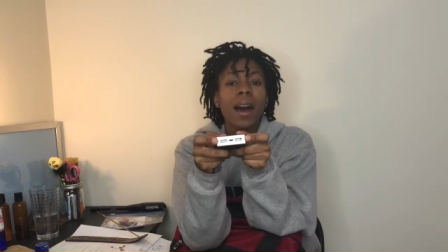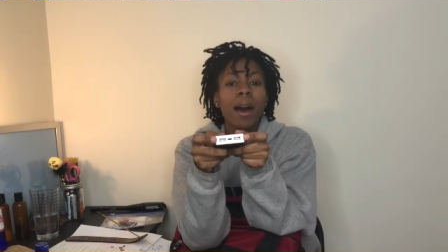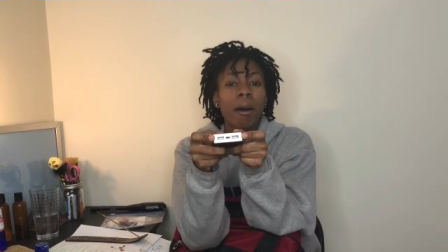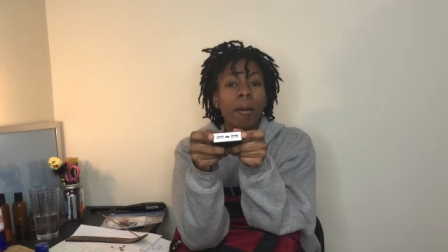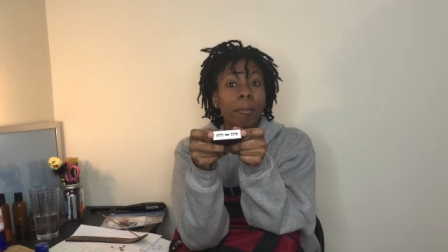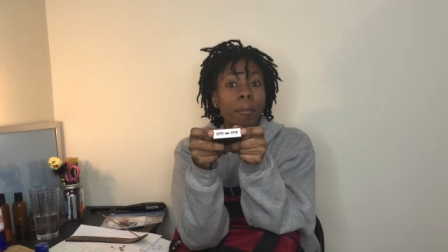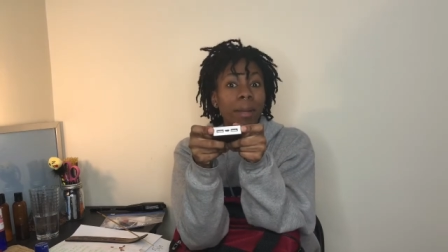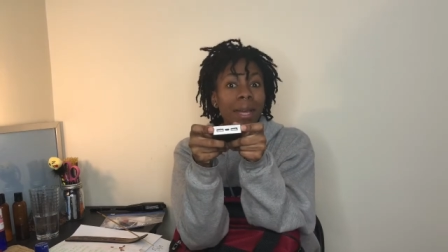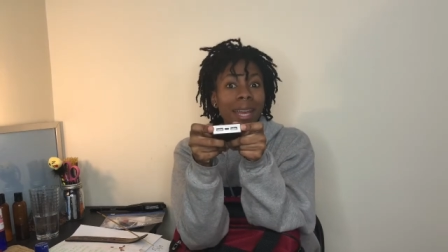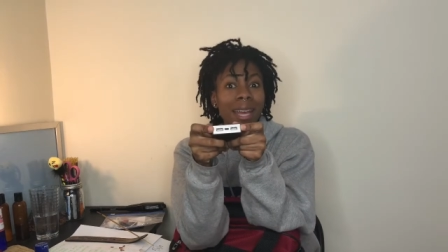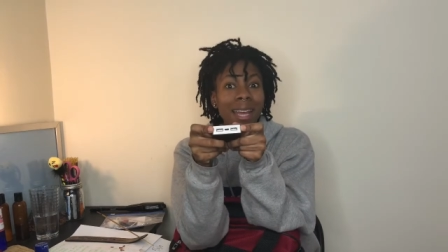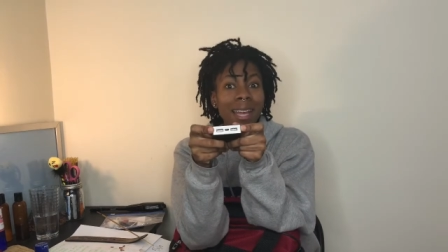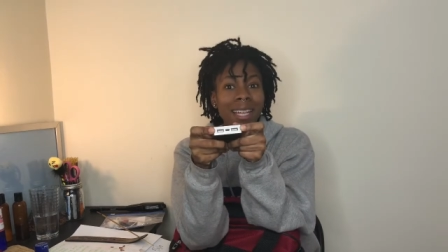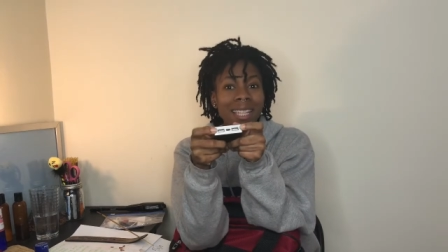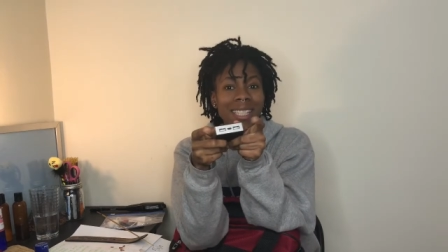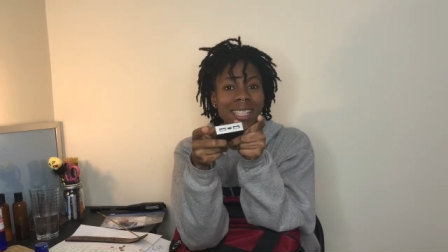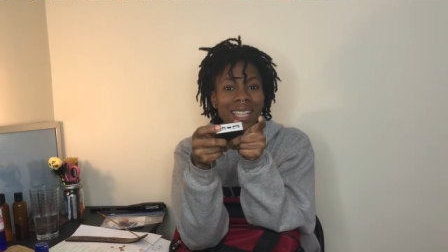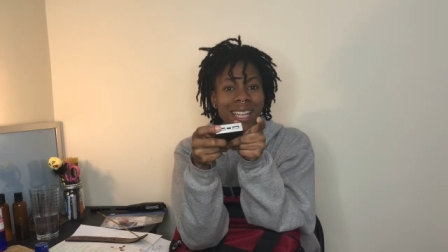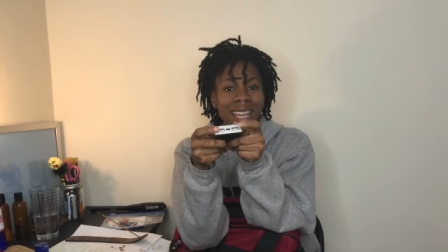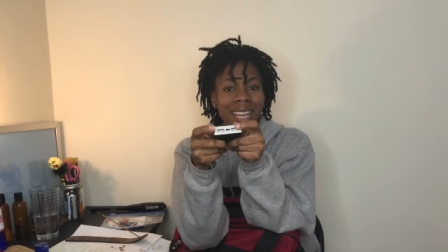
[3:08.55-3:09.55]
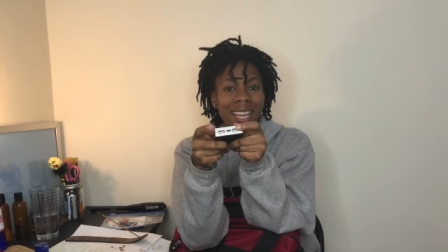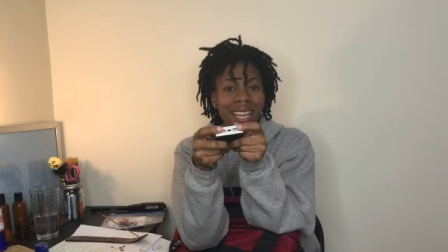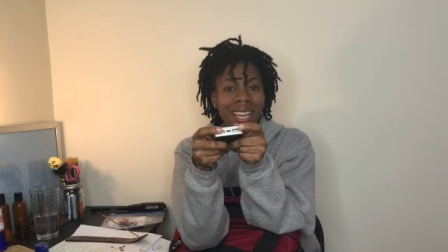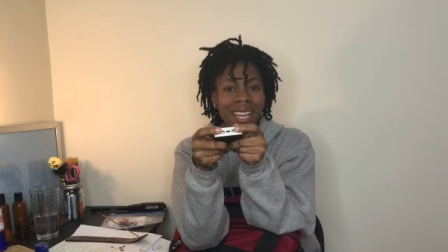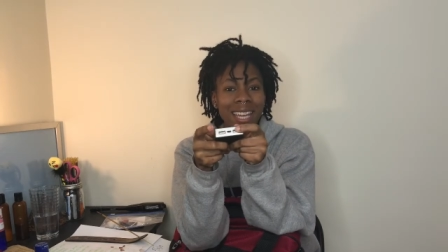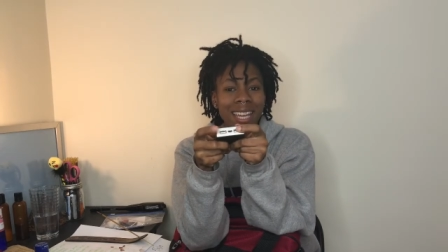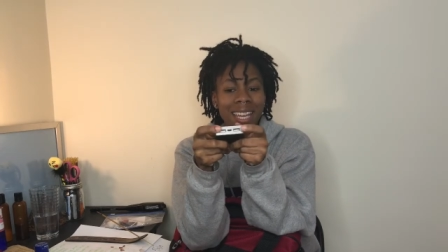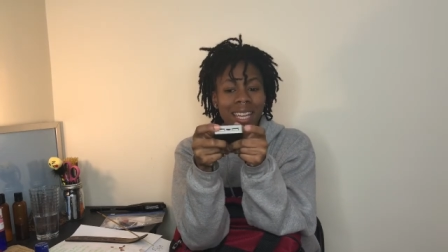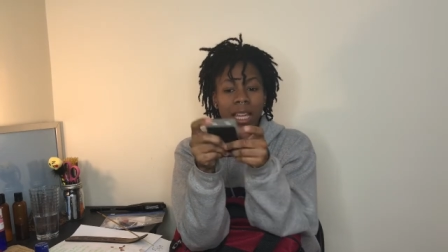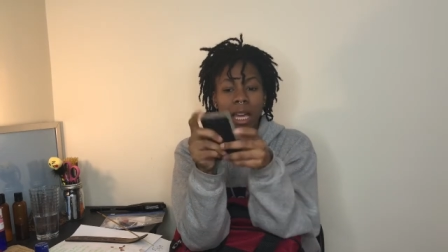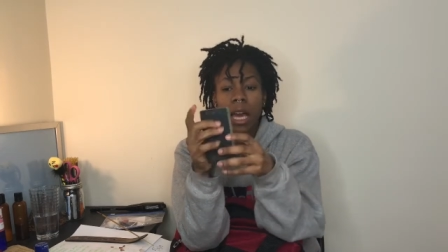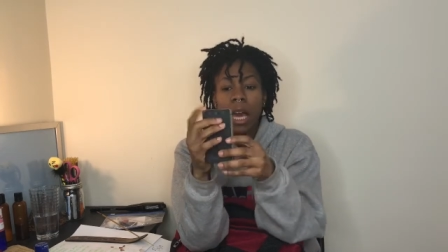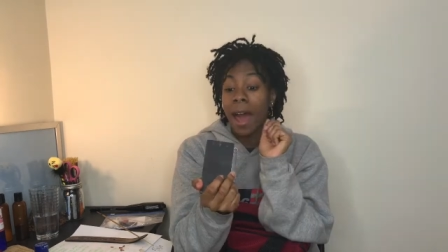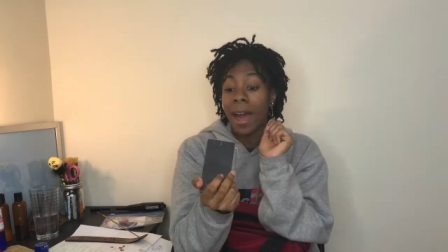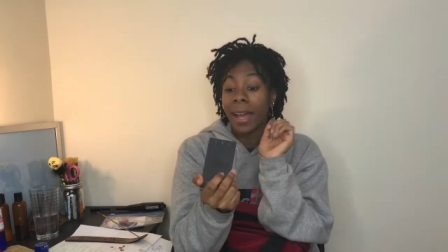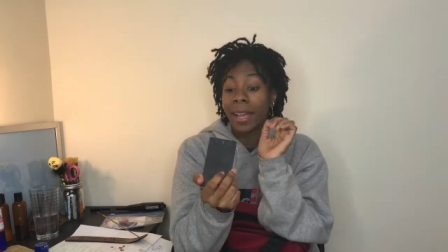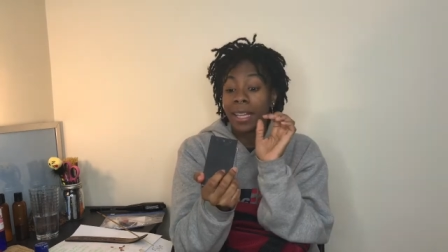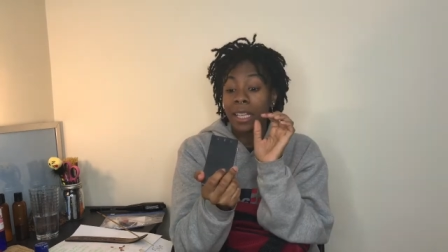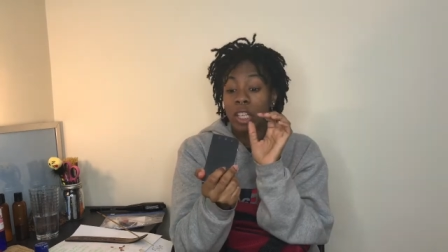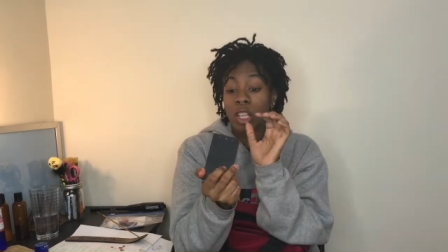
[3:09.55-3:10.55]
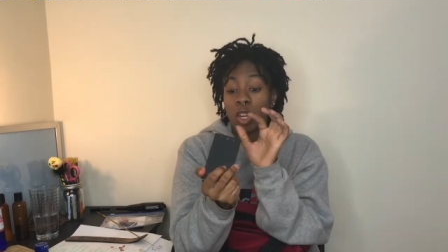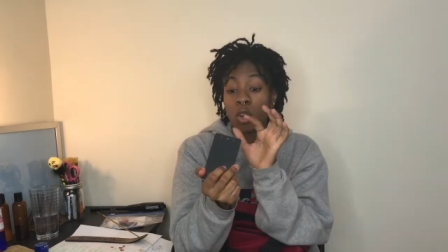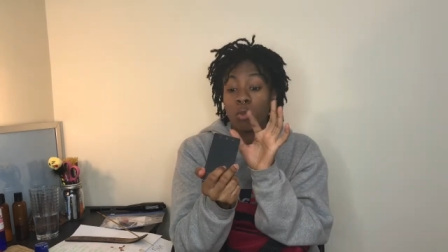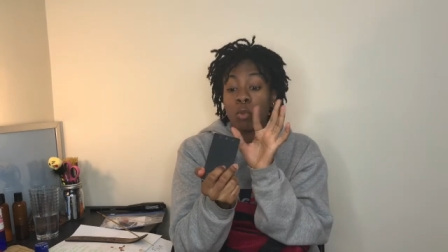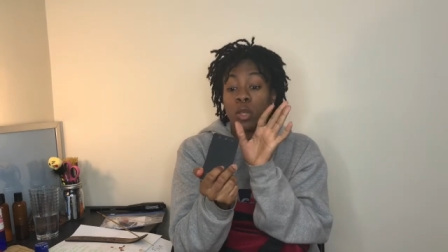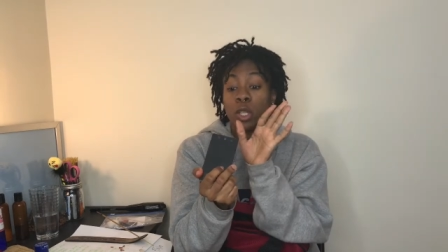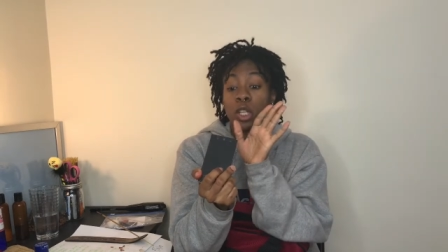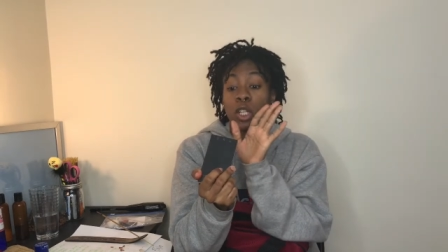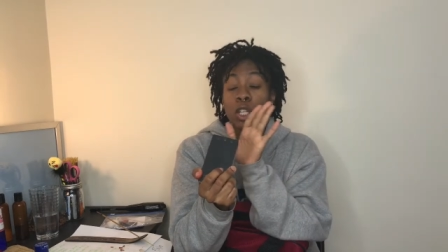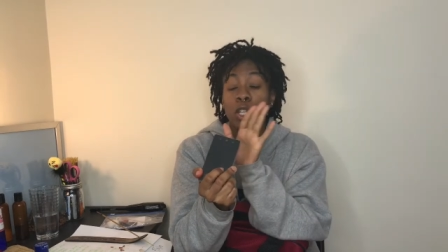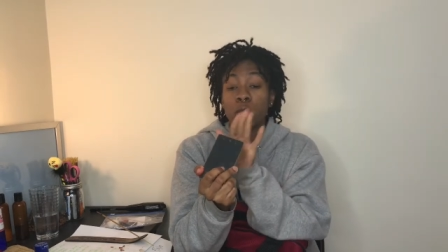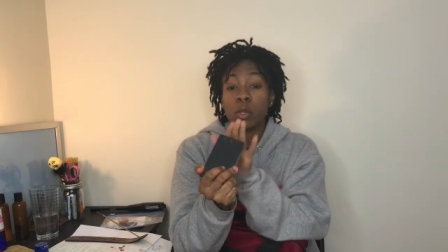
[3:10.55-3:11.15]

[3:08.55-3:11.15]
Amazing! I don't really